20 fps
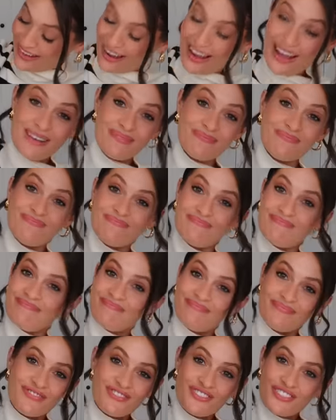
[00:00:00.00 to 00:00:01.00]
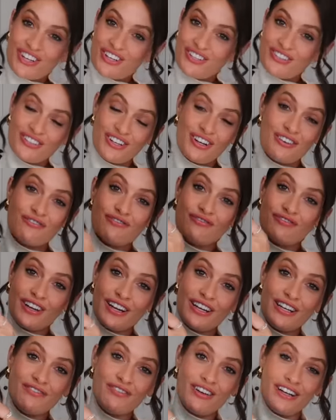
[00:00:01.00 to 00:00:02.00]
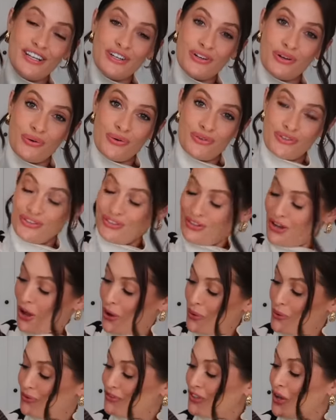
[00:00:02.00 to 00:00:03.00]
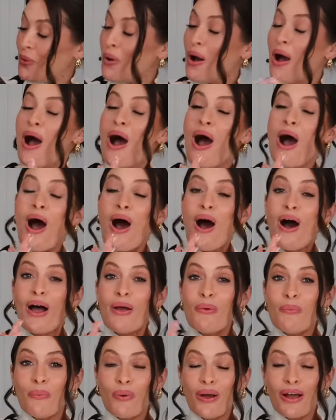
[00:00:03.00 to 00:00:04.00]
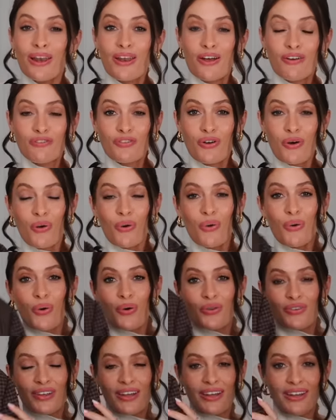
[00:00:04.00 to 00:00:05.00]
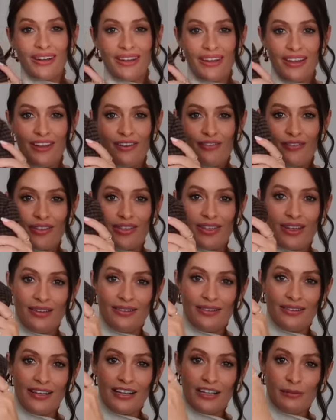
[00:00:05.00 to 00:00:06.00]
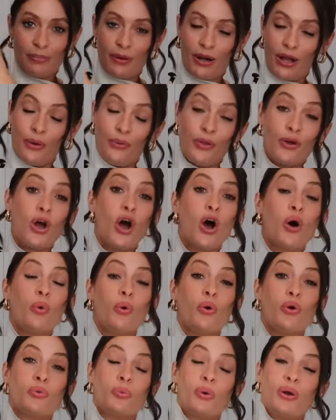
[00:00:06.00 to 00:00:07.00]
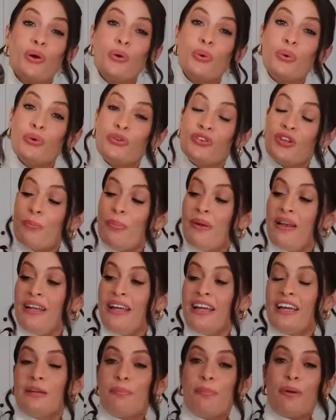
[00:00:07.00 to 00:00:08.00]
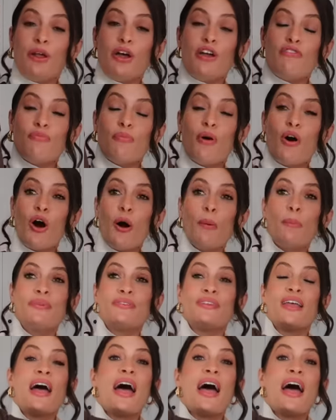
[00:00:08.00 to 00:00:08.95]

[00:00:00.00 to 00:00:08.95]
yeah, just a really gorgeous coat. So I will of course leave this linked below. The co-ord will also be linked below from Hobbs,